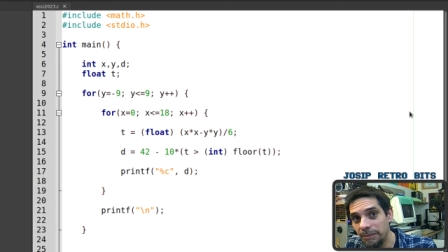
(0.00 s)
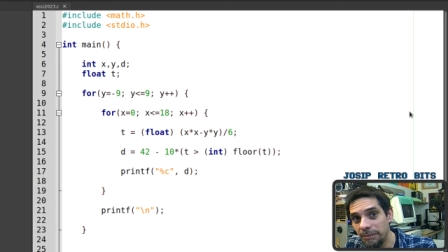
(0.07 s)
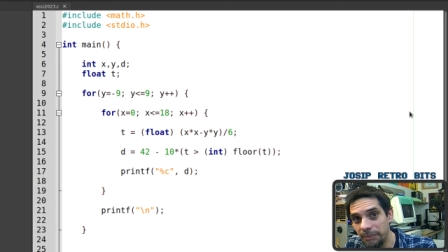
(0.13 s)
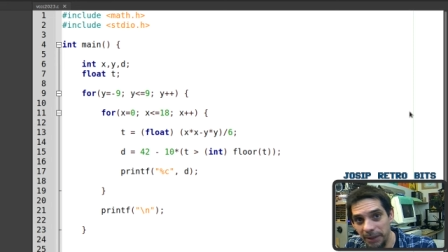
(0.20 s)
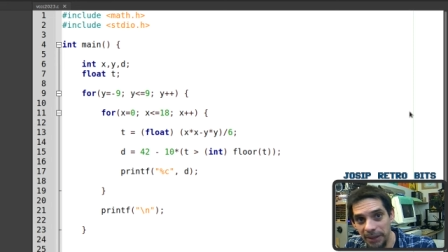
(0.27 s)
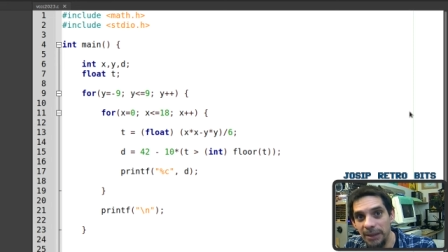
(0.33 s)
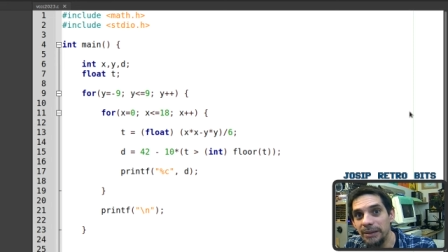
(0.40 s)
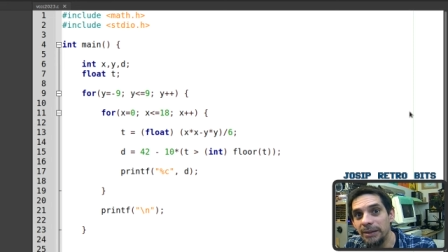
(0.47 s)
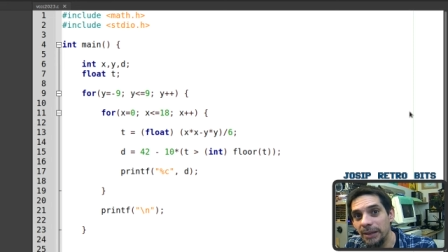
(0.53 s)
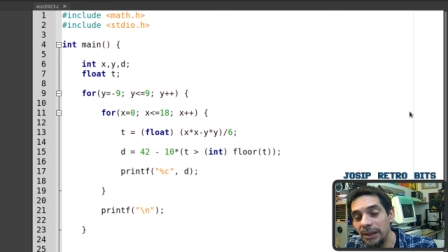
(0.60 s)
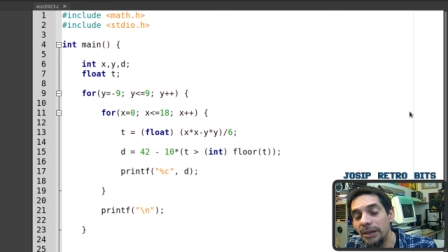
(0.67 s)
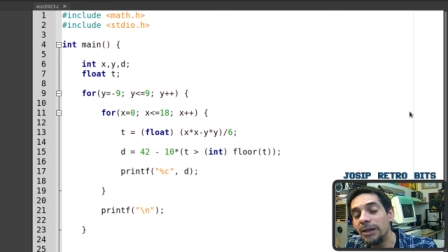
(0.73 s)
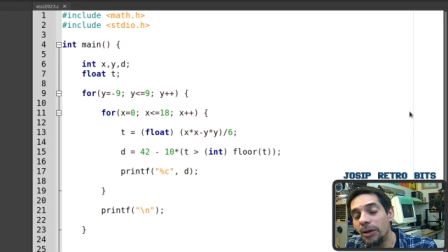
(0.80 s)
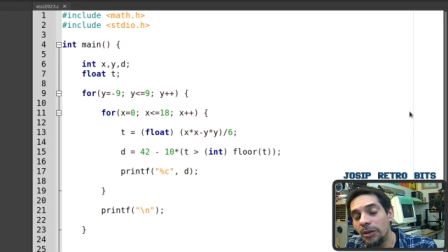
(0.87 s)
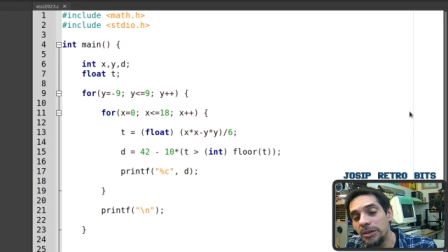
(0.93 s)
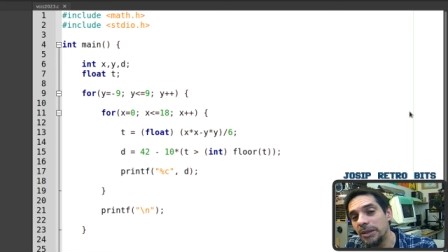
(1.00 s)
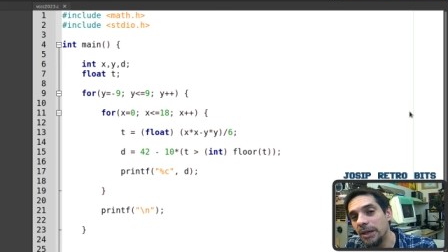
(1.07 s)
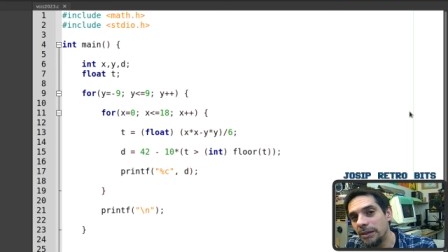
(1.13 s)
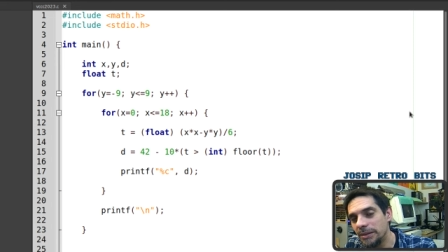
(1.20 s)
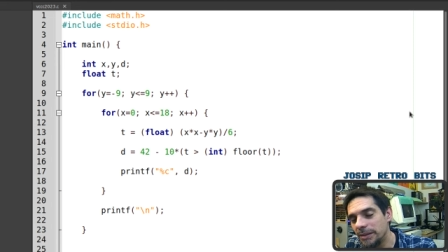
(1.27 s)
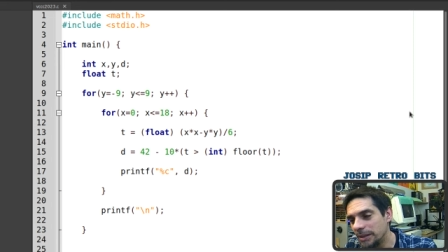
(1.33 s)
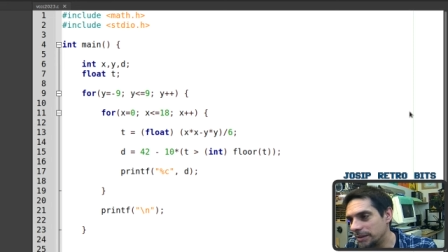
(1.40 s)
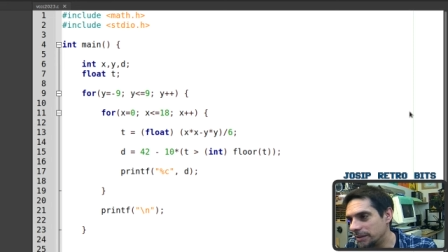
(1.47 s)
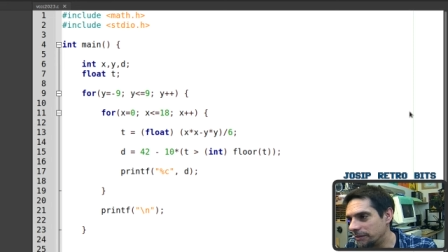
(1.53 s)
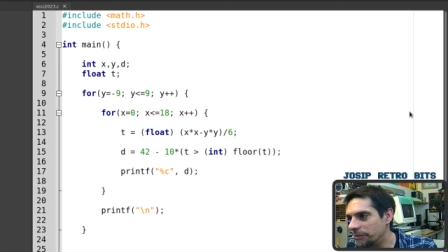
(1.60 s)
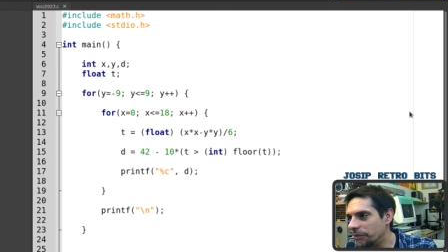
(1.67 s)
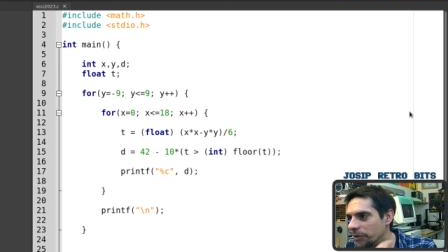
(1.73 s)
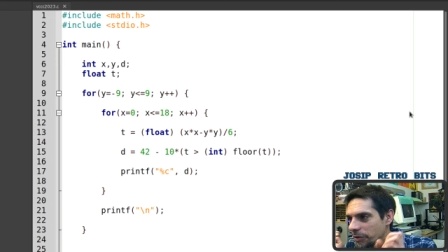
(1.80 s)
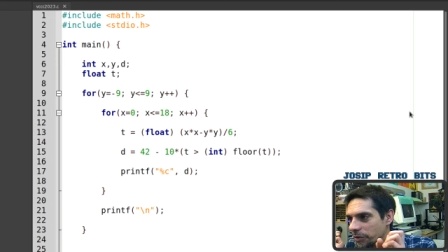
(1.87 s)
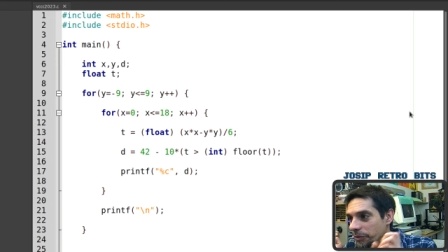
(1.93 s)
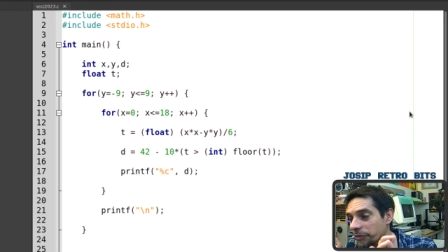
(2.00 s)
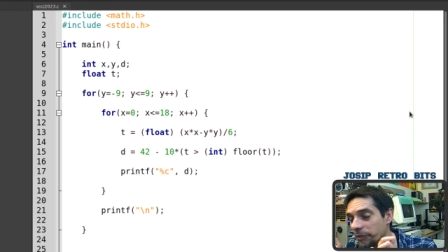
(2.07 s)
built in Oscar 64.